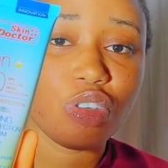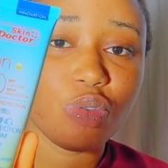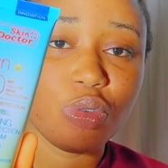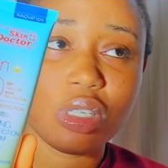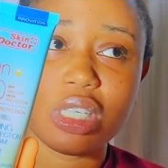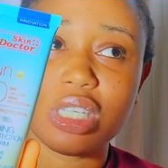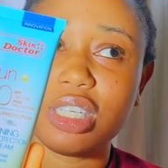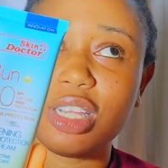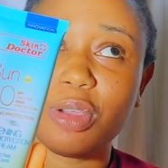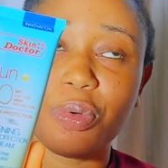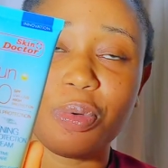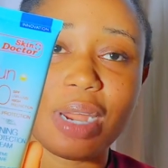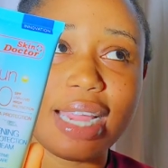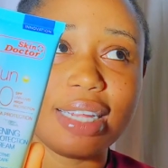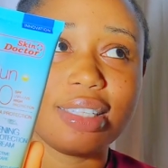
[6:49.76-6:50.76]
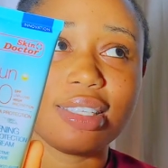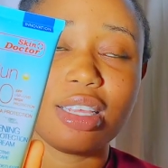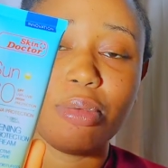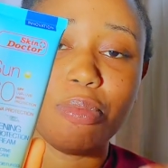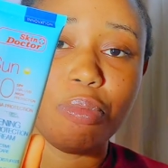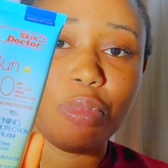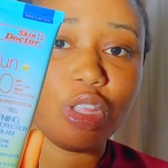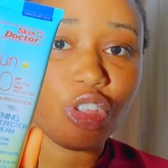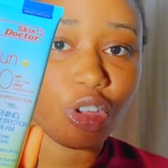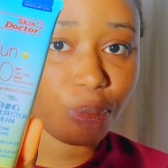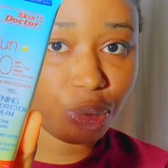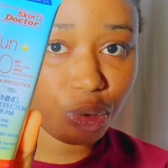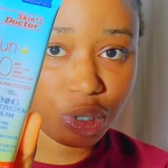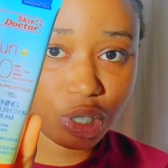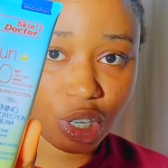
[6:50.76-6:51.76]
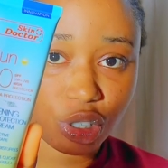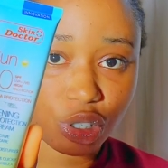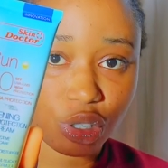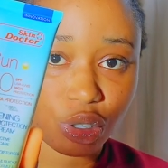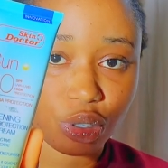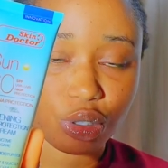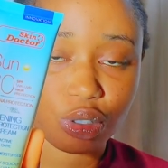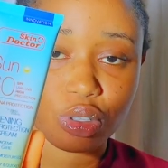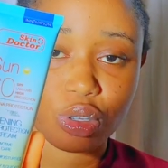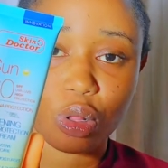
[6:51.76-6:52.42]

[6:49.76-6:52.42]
you will see, they write medium protection,